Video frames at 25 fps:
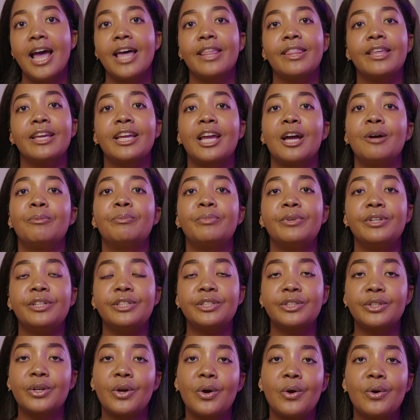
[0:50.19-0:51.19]
The
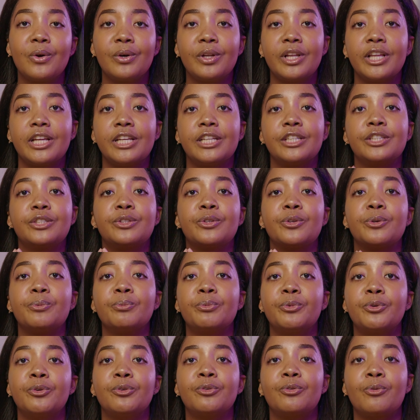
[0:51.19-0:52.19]
company's goal is to
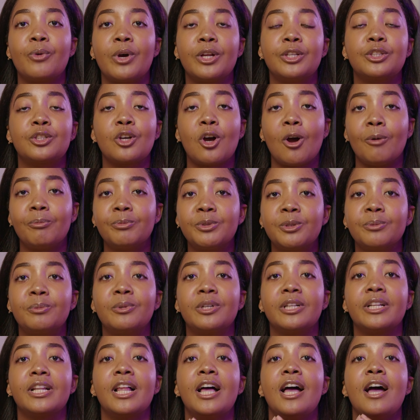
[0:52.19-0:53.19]
improve one's
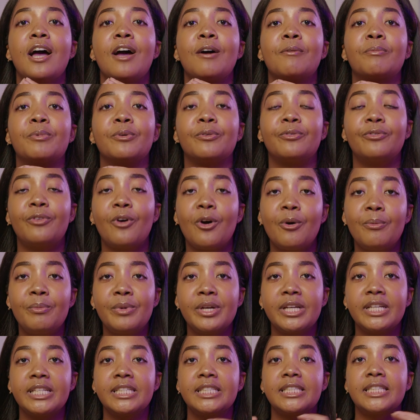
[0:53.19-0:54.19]
optimal
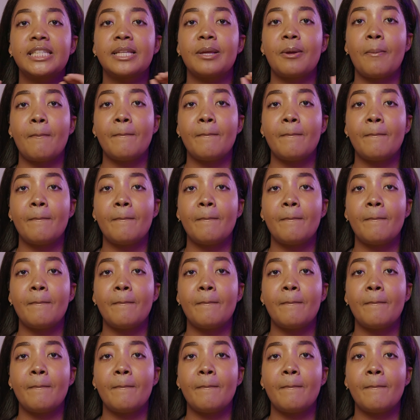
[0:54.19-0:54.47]
performance,